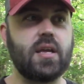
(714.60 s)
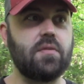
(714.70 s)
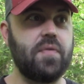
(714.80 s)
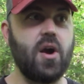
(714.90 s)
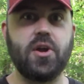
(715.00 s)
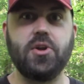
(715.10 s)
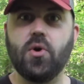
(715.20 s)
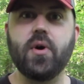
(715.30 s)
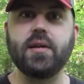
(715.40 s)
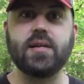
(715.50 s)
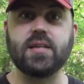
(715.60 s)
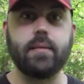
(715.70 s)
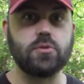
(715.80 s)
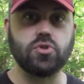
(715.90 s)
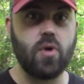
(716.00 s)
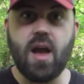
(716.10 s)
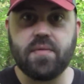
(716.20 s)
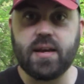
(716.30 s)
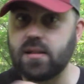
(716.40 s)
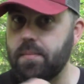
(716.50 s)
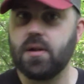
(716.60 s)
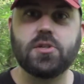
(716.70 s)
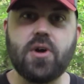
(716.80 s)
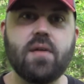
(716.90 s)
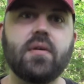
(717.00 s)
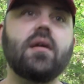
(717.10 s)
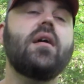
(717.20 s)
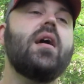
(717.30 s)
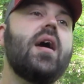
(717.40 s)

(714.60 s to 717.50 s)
very annoyed because I'm driving in the middle of driving